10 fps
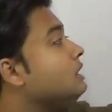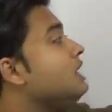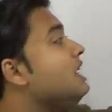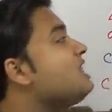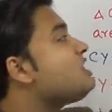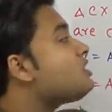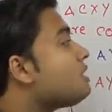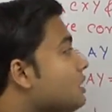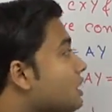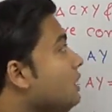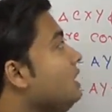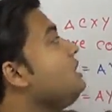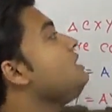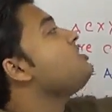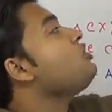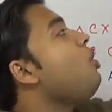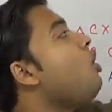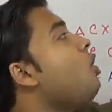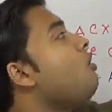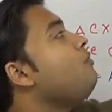this is
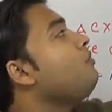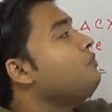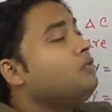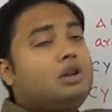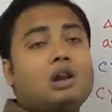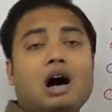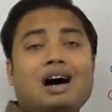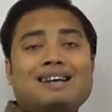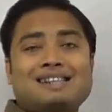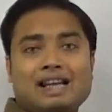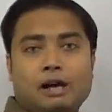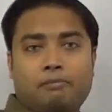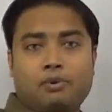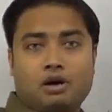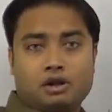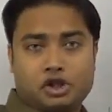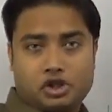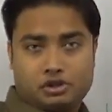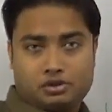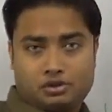of large
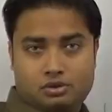aperture,